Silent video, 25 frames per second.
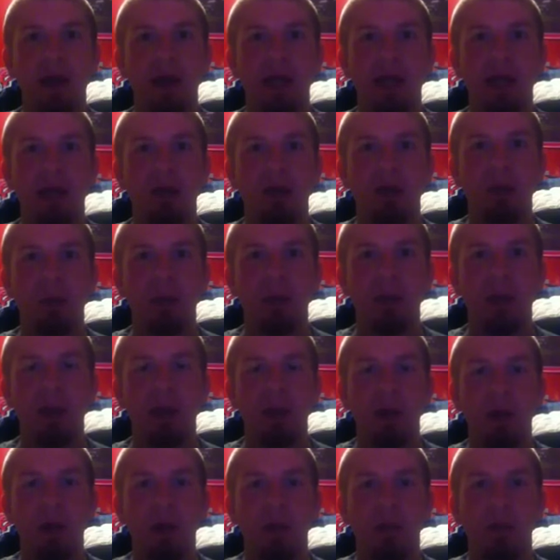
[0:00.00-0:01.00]

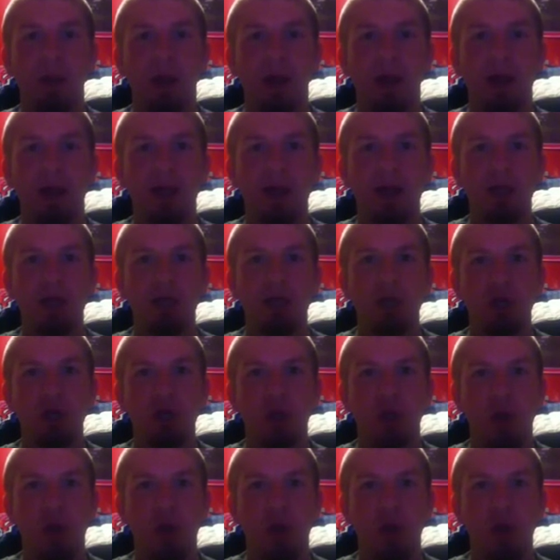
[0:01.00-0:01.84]
narrowing or blockage in your